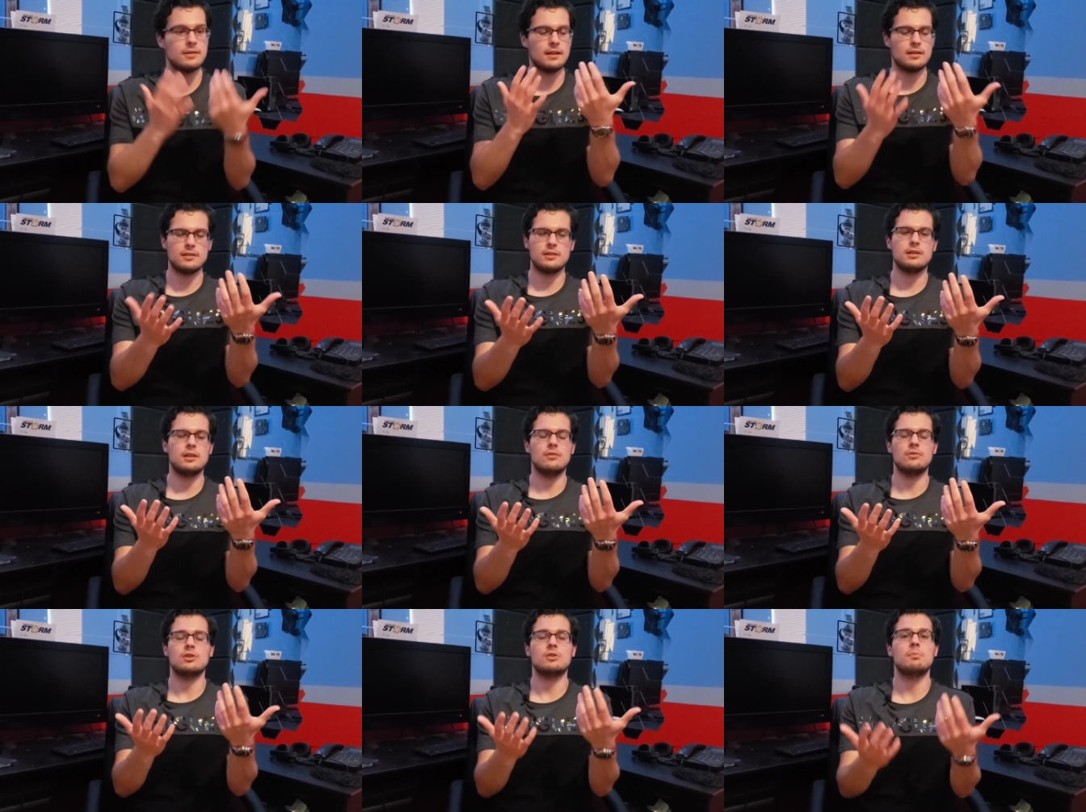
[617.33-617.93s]

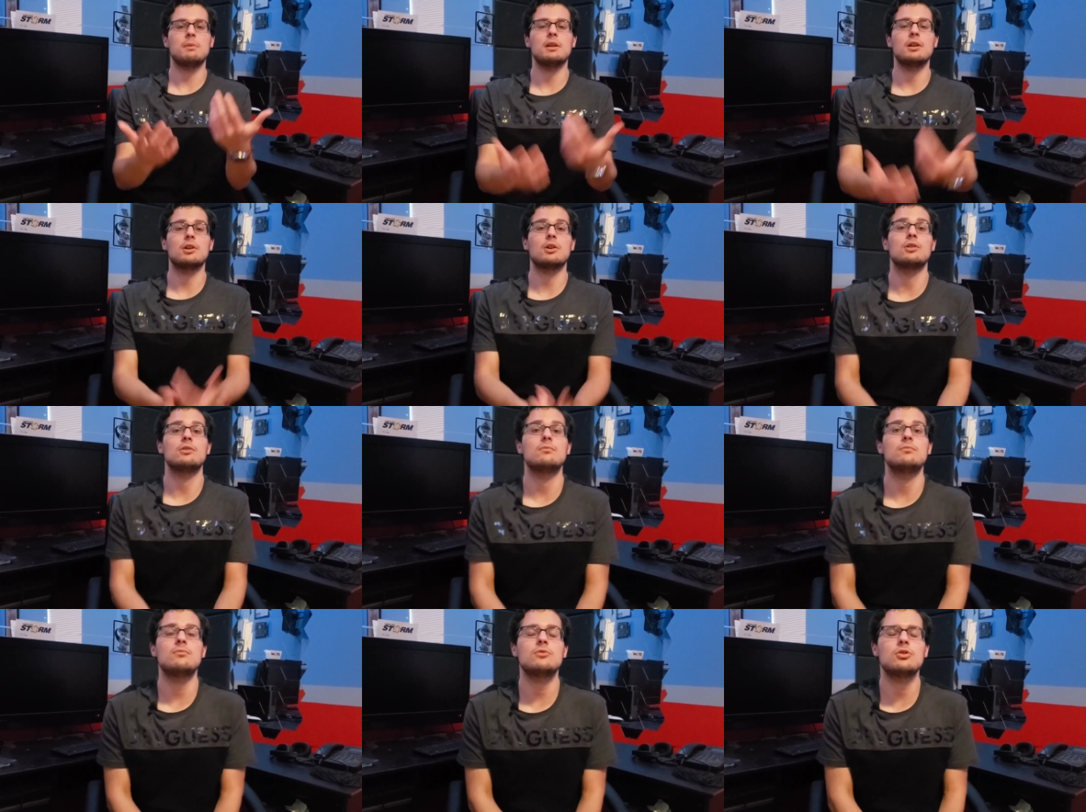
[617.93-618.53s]
That's, you know, just being a
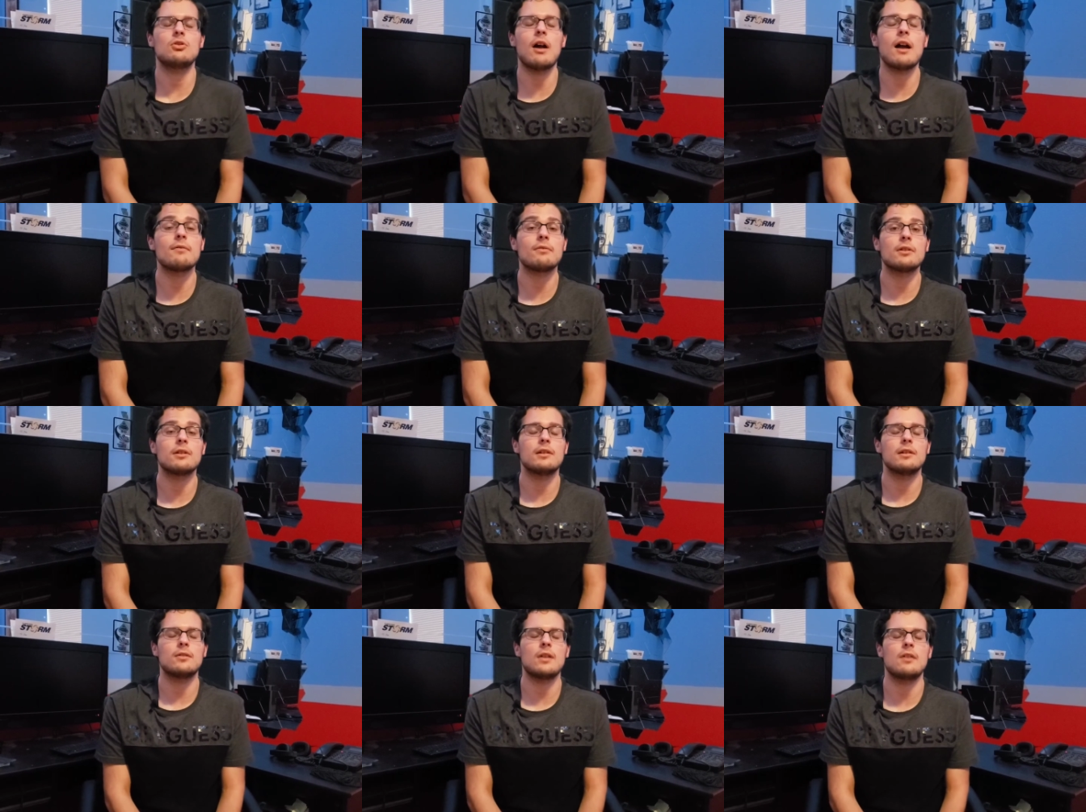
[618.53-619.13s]
good
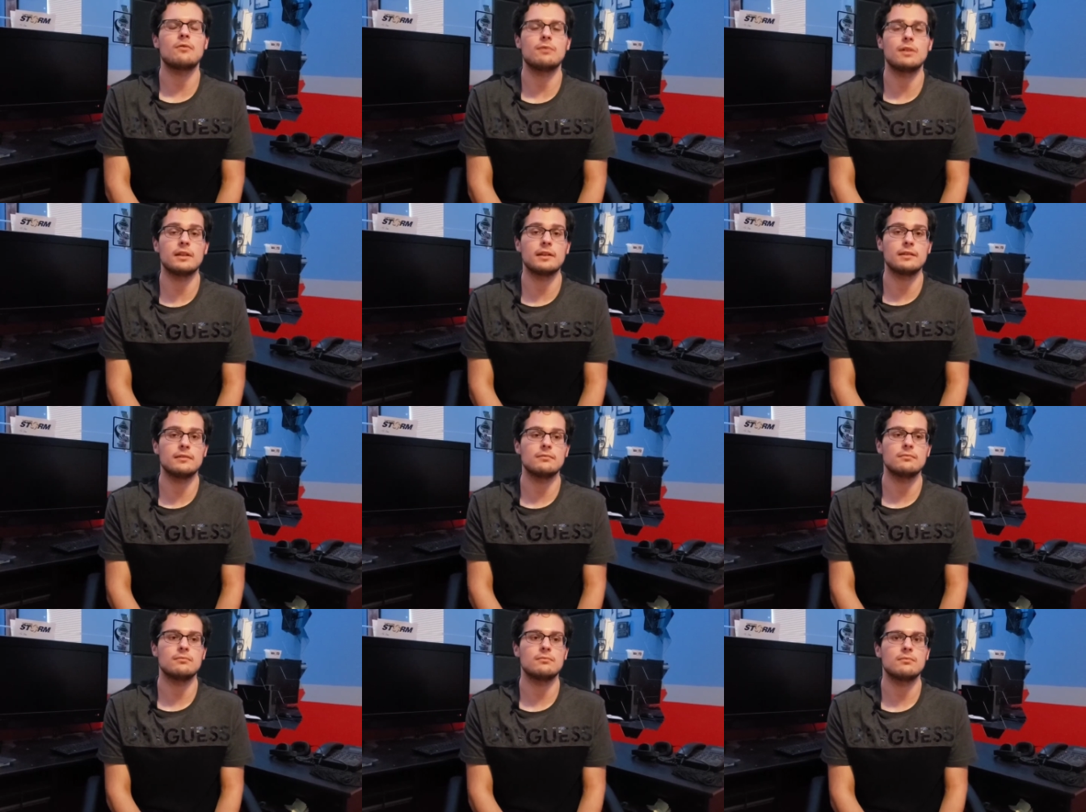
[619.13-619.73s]
driver and, and
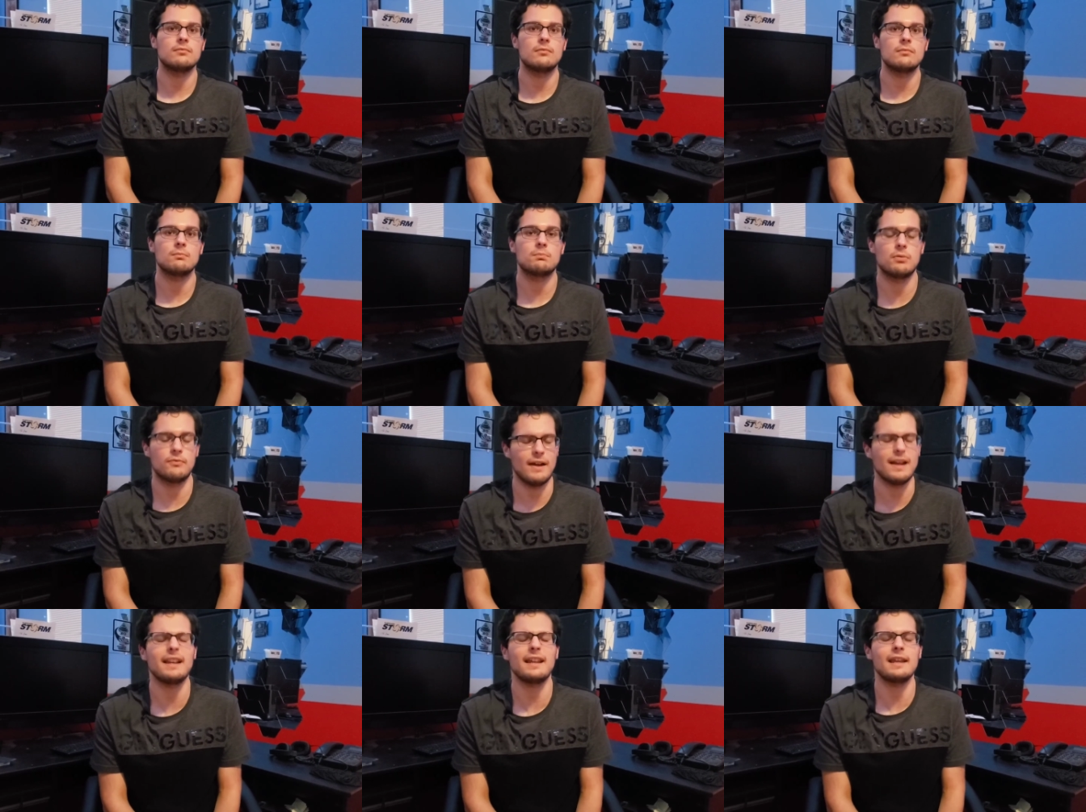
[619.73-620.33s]
really
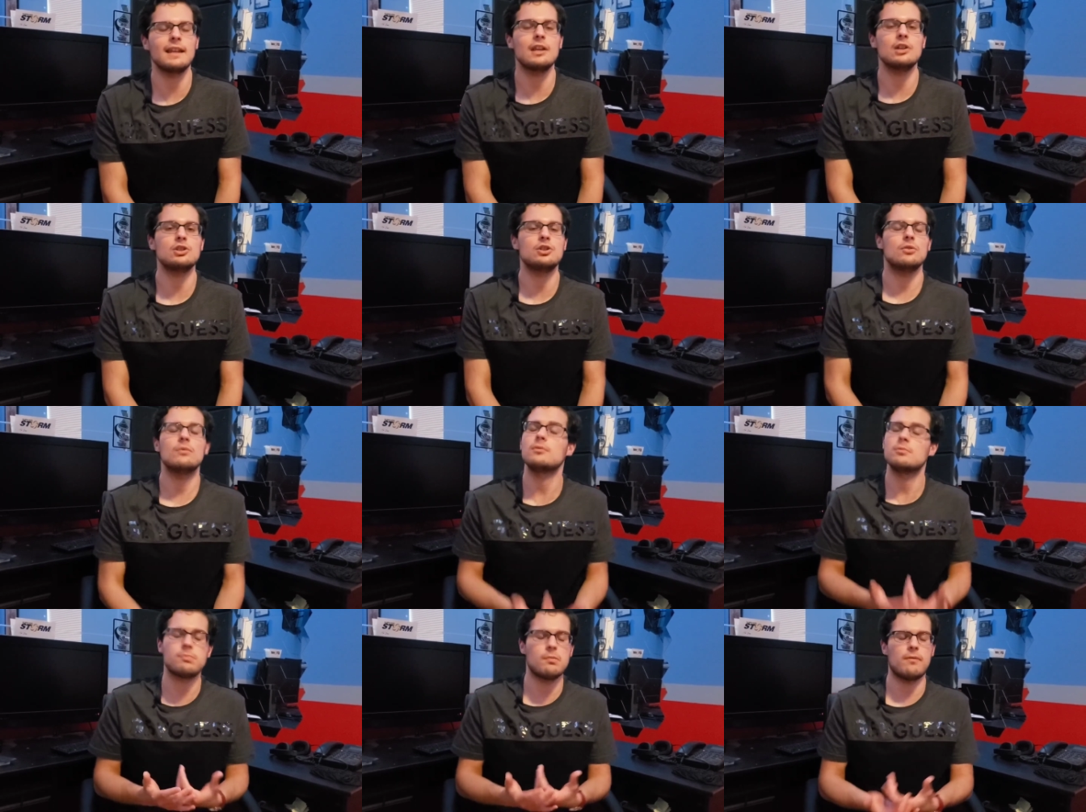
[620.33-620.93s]
preventing an
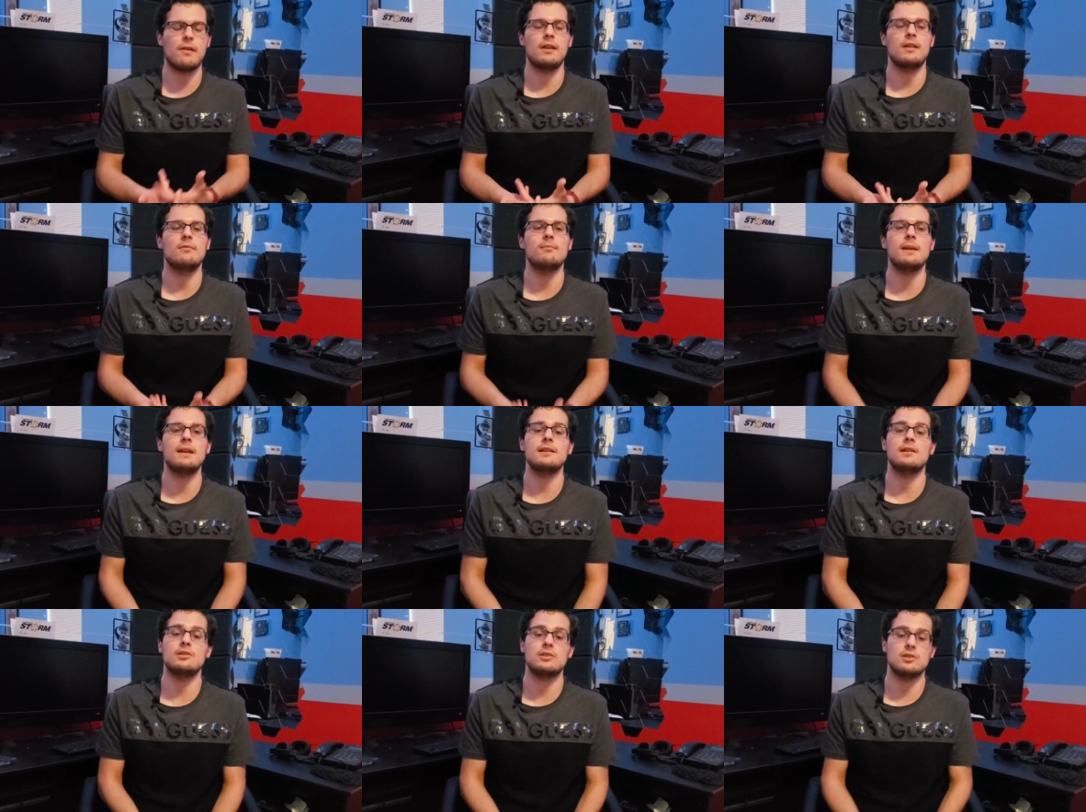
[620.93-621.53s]
issue, preventive
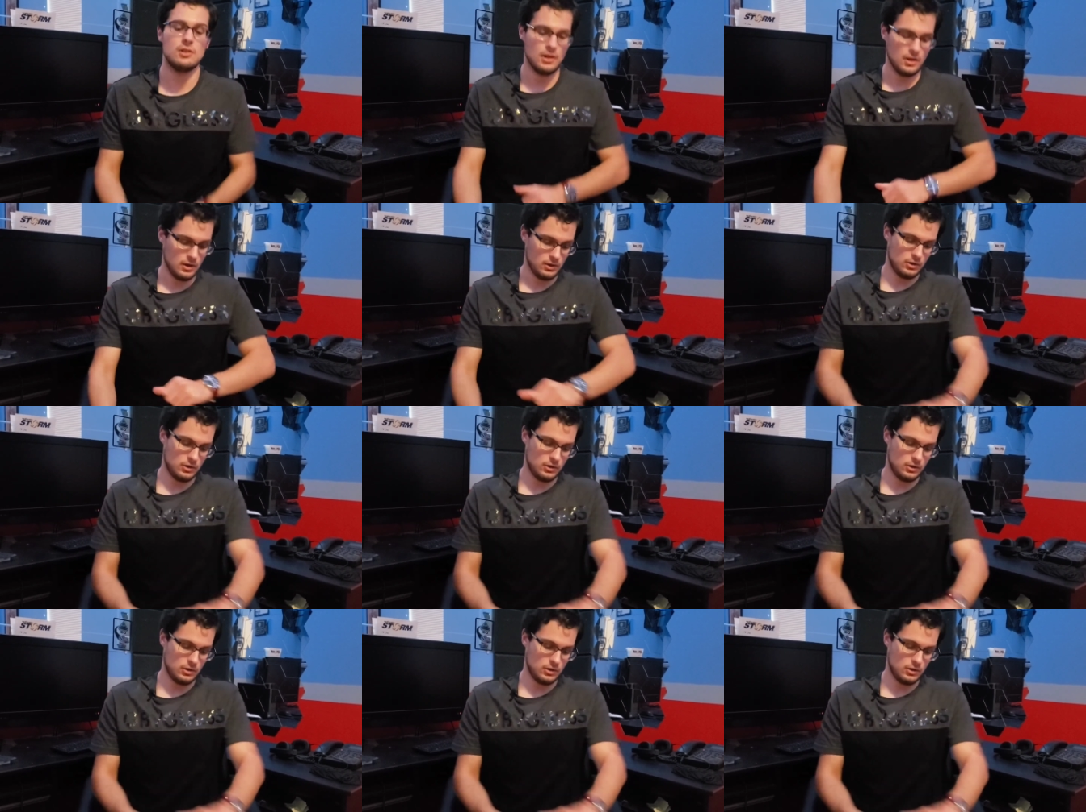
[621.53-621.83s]
maintenance.